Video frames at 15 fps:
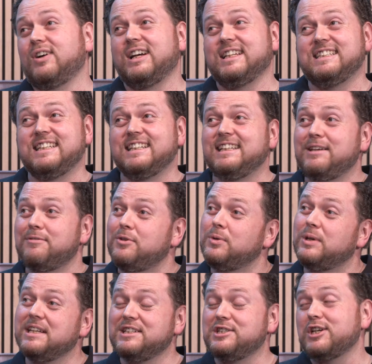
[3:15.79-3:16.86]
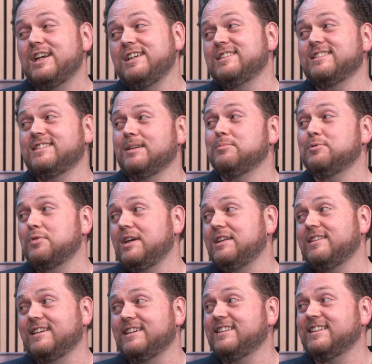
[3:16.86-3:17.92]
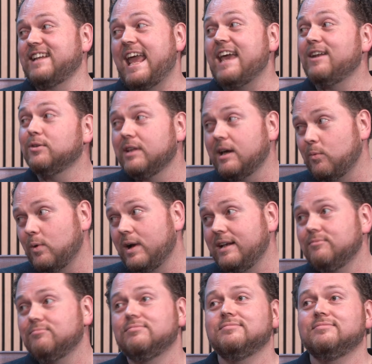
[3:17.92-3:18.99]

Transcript: ideally if you can change the substrate that can handle that weight,